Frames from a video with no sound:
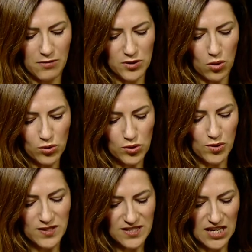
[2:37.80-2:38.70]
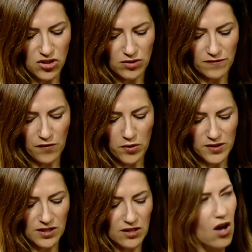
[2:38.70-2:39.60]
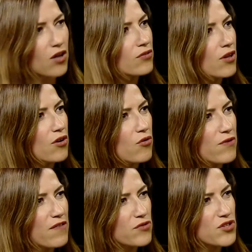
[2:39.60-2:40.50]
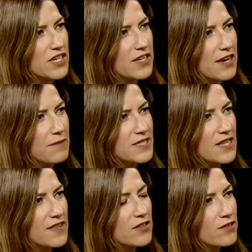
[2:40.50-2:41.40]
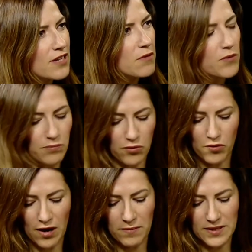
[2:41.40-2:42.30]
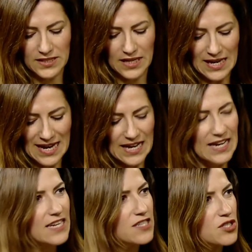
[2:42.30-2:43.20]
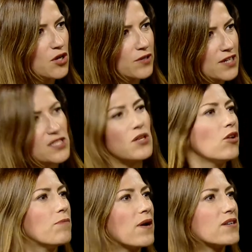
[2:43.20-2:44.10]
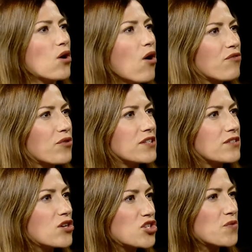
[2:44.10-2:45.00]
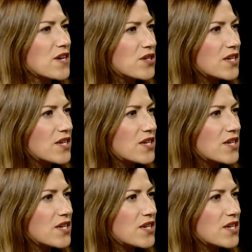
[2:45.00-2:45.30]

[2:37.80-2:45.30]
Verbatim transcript: there was also a session focusing on refugee camps. And I think the name of the program is uh, In Zone, and it's all about offering tertiary